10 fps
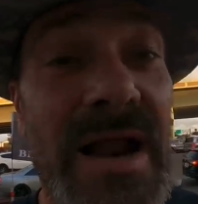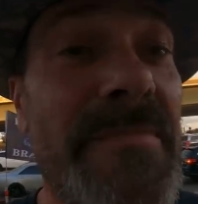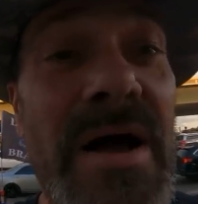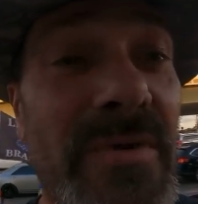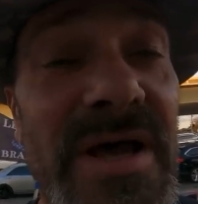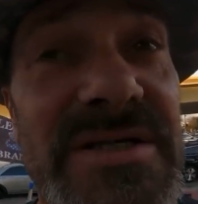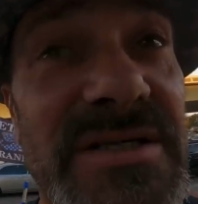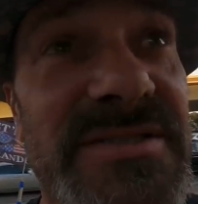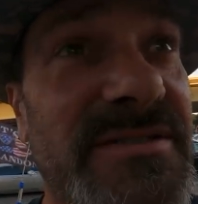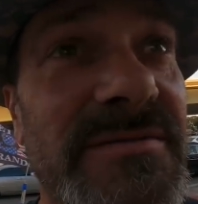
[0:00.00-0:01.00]
And I'm not
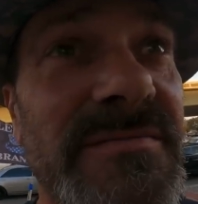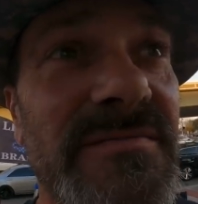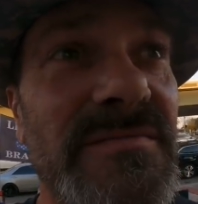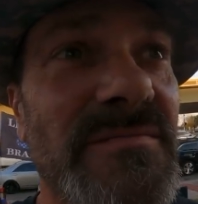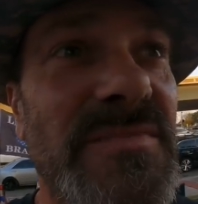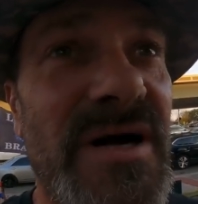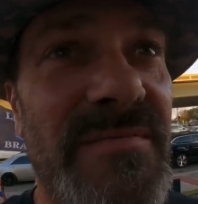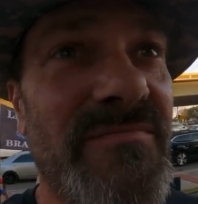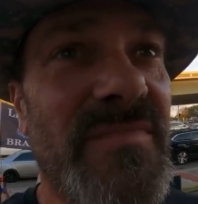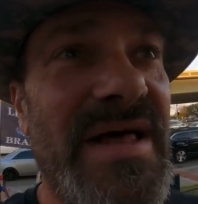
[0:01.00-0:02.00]
religious.
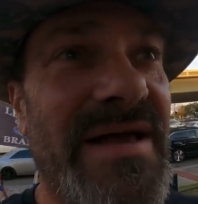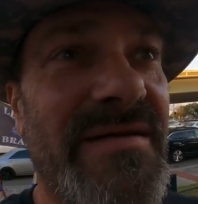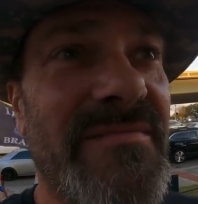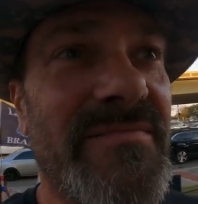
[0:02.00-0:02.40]
But like,